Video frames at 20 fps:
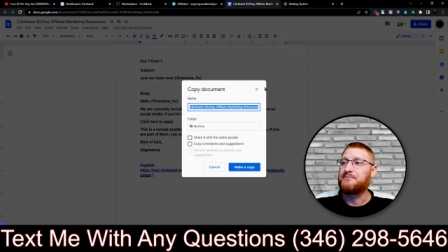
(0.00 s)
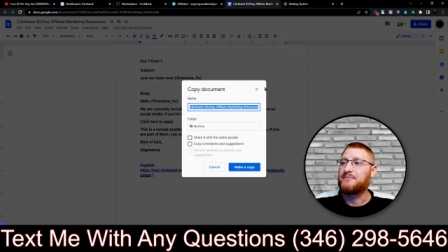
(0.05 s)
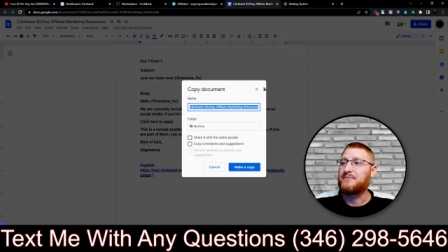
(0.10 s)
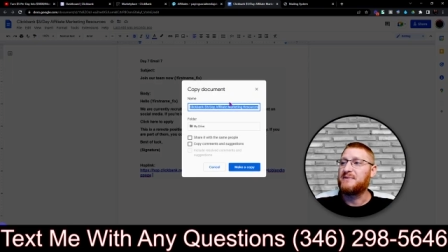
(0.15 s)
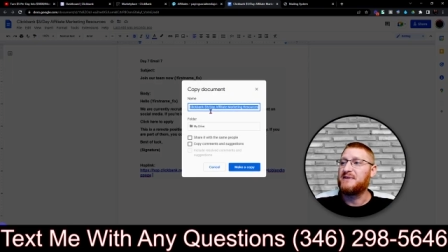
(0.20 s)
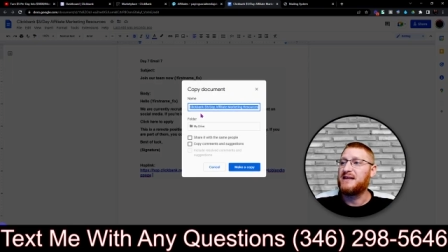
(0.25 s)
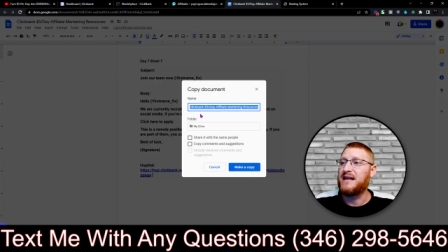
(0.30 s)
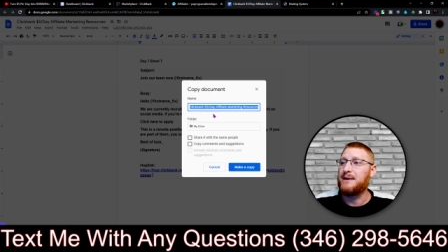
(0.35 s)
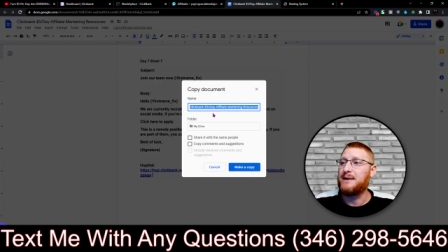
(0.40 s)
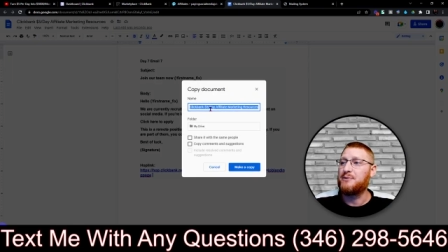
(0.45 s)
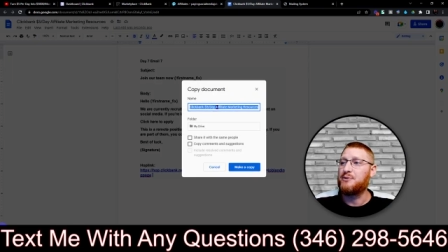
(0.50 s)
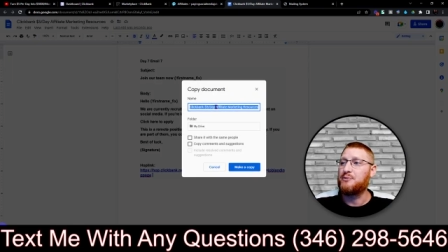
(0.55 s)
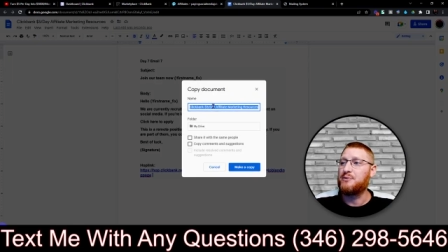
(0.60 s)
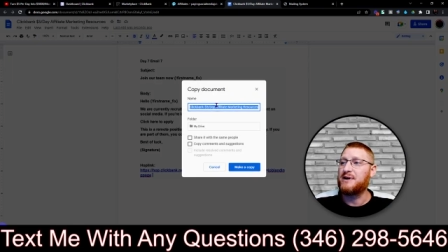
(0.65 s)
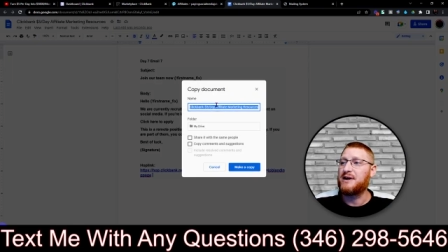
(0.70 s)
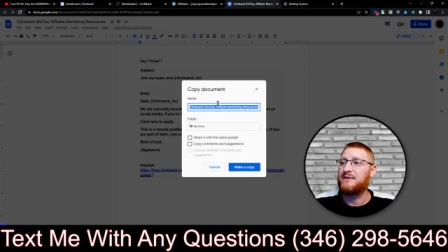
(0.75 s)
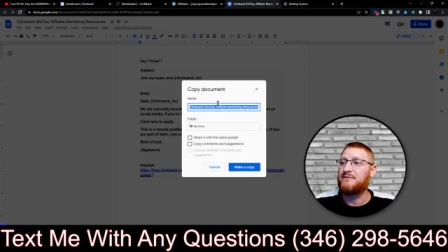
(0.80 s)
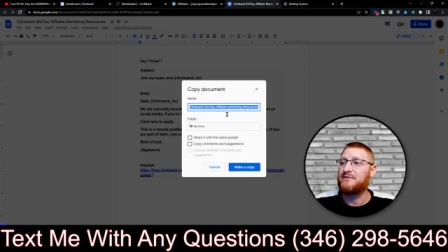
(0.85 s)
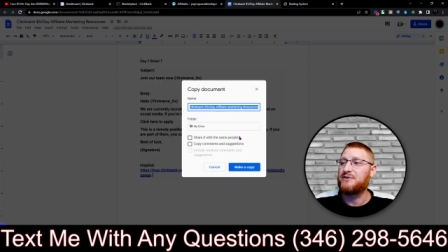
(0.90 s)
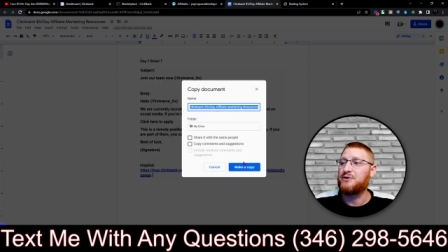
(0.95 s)
name it
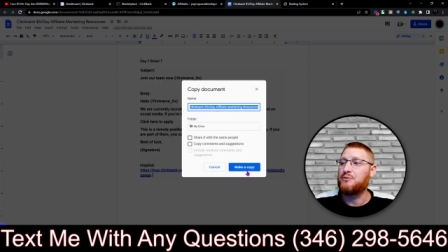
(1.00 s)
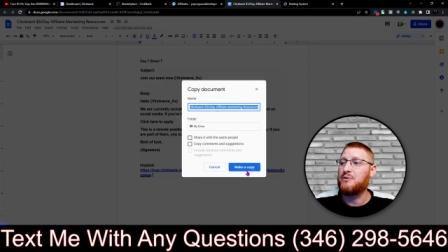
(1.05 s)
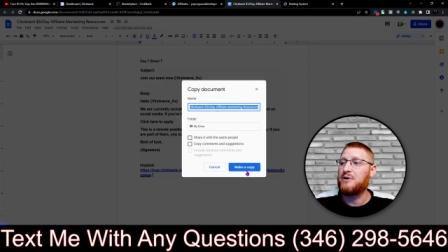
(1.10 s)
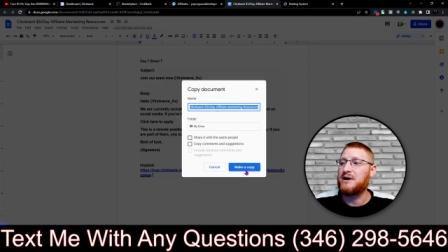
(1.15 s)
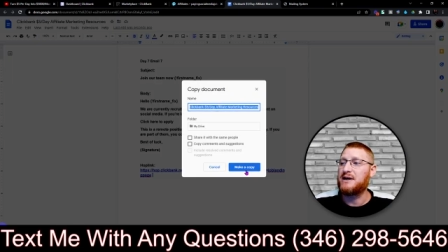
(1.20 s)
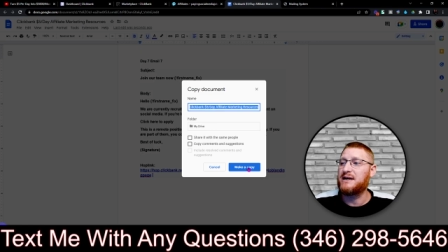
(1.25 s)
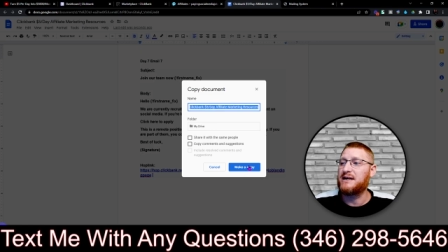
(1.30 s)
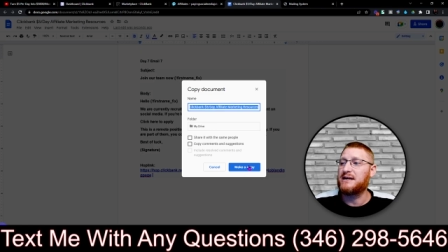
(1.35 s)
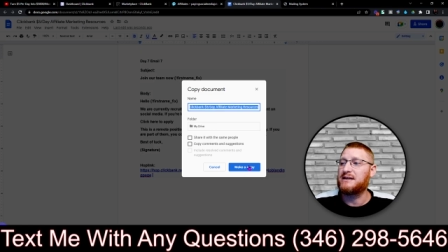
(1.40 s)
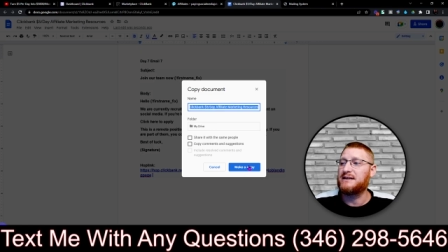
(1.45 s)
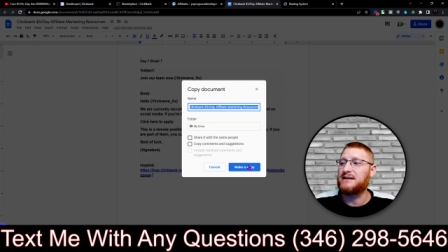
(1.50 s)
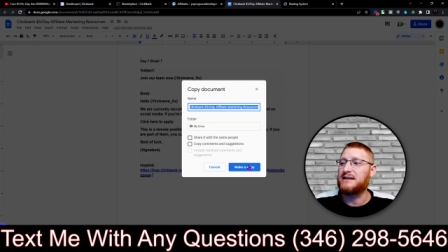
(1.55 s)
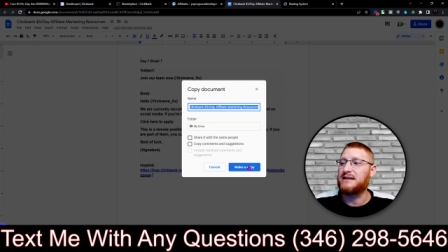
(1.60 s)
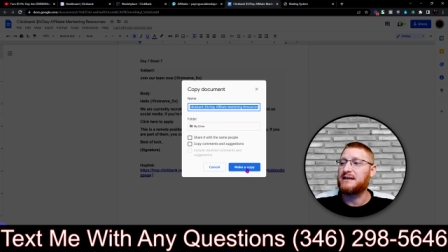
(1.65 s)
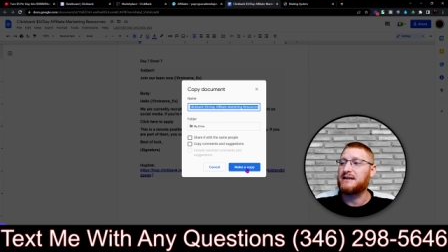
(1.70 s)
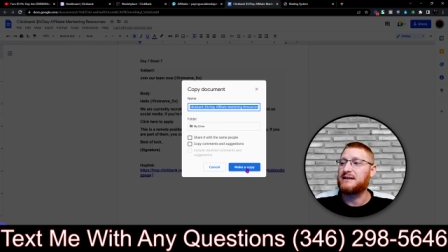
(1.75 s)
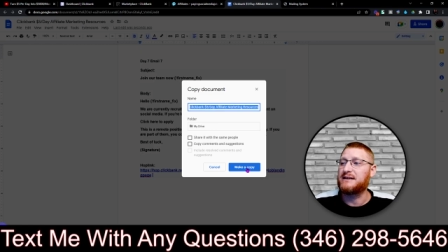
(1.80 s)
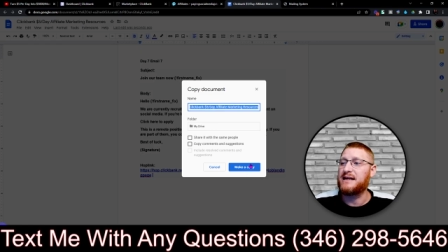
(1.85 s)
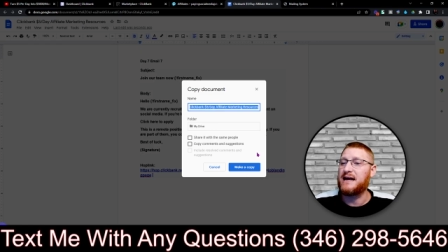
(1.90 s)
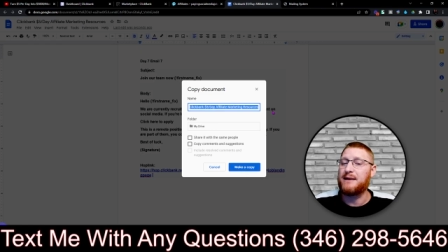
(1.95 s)
whatever you want, and click
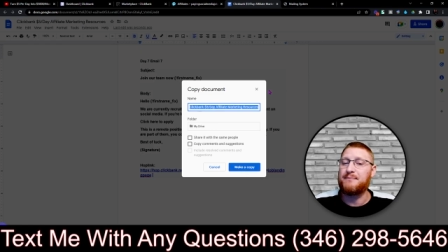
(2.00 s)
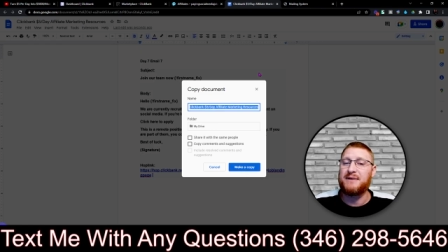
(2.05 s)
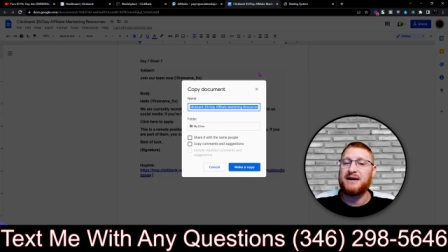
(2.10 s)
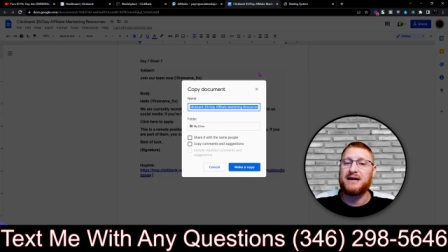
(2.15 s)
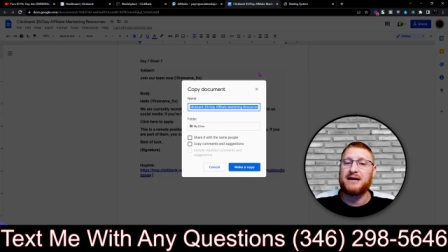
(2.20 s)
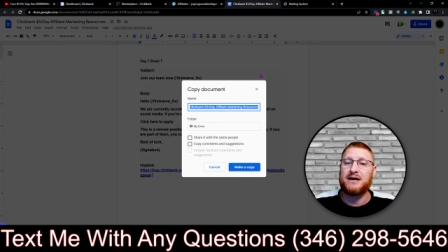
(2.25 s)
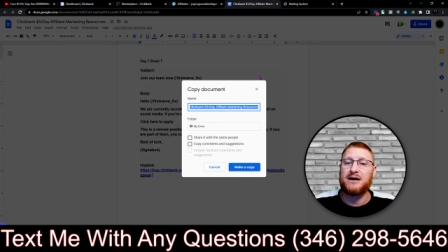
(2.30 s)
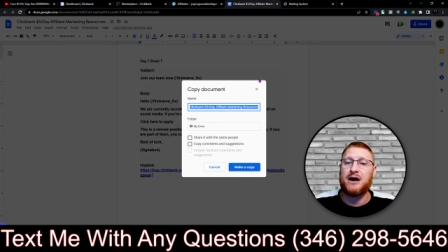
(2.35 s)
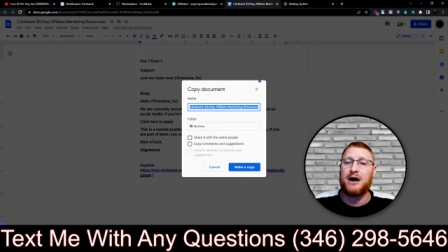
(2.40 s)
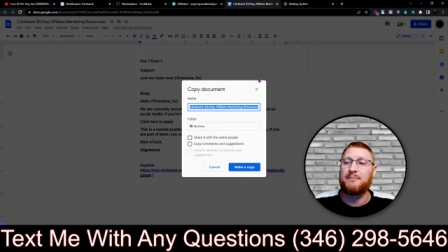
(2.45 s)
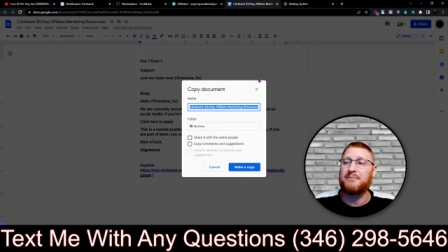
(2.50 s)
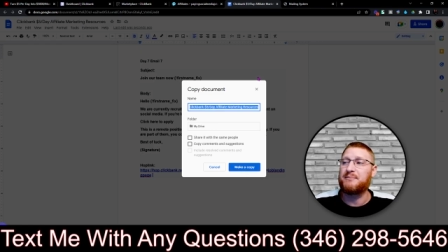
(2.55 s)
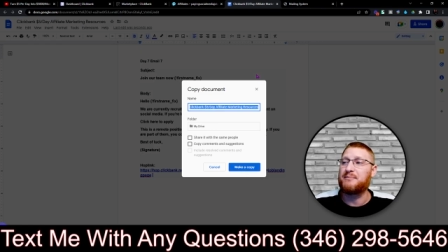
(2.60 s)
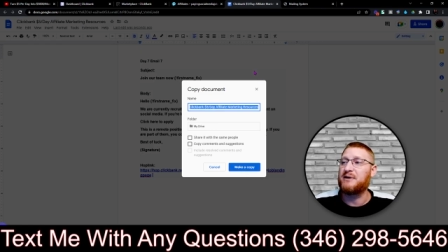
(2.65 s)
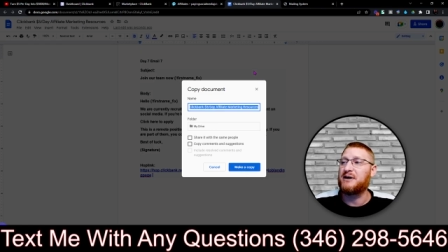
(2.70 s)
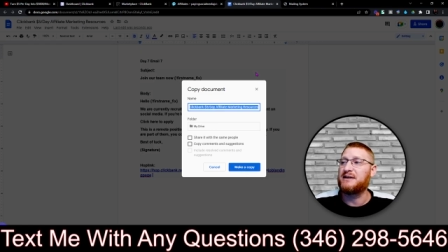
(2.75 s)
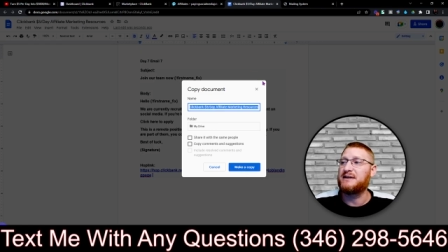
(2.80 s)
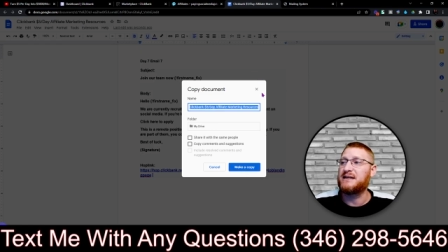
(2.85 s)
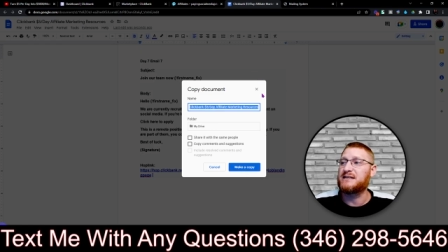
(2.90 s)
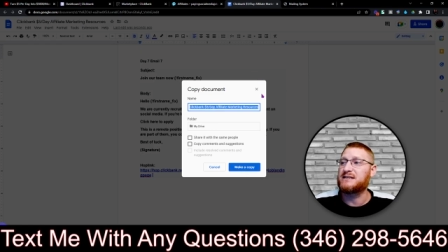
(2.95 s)
that Make a Copy
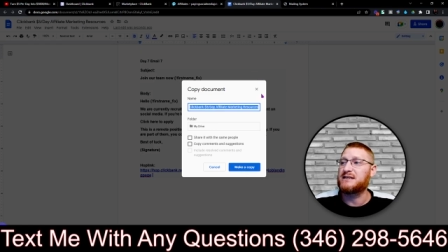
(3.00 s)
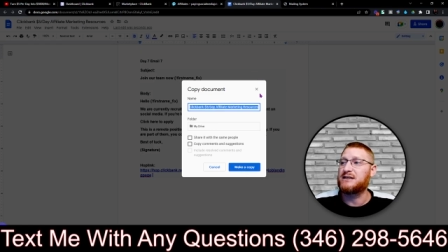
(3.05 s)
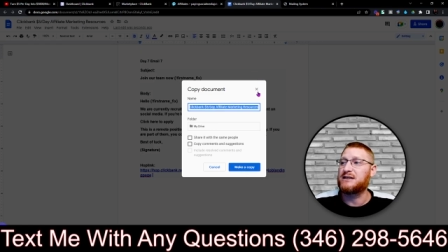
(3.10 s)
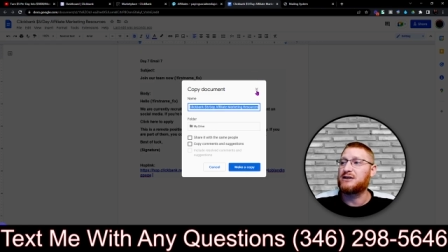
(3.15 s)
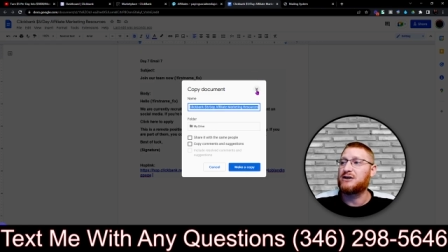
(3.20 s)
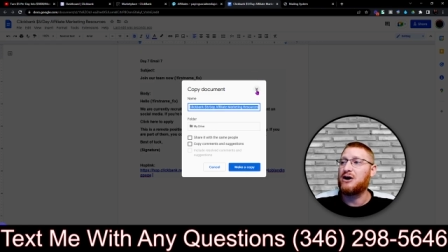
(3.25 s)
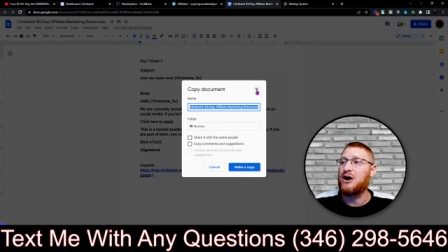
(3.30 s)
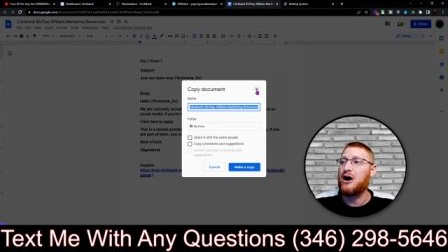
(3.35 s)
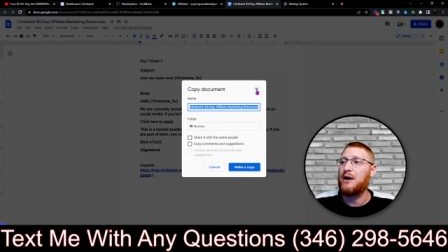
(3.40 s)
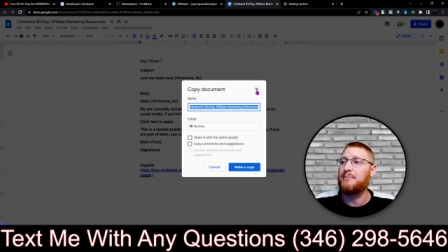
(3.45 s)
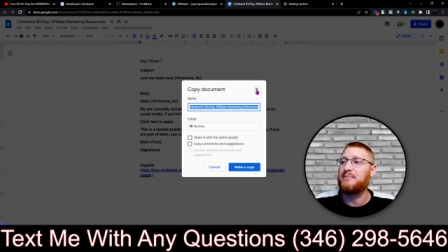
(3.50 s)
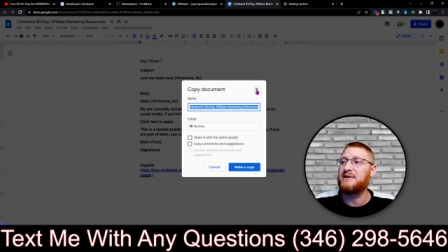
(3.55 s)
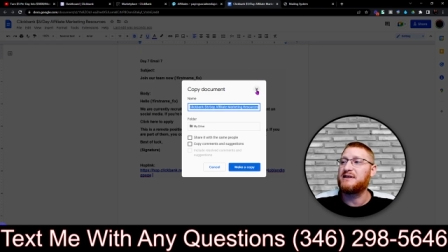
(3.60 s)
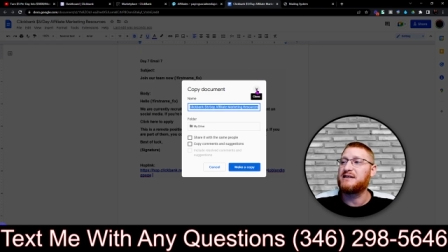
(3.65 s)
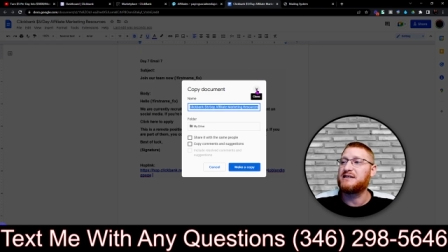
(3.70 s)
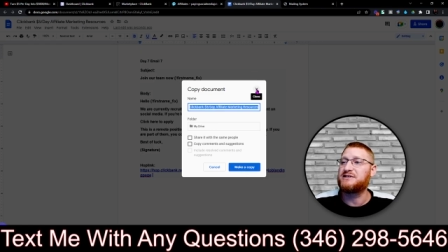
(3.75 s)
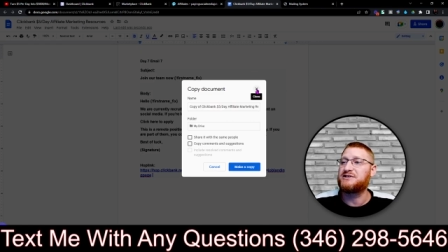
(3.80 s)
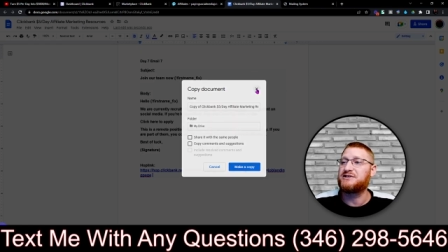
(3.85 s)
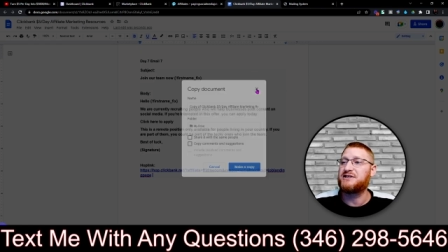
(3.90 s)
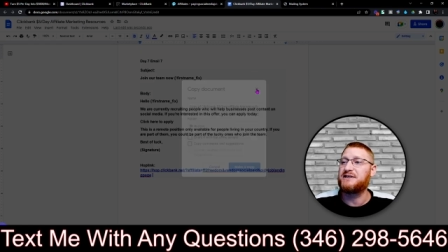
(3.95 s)
button. That's going to copy
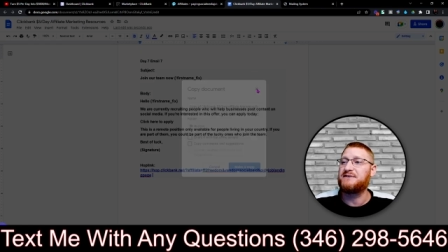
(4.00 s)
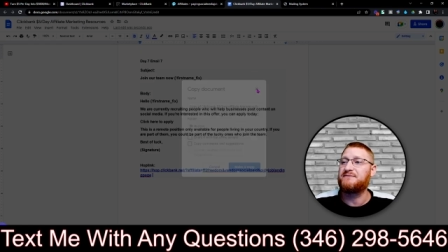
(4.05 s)
this sheet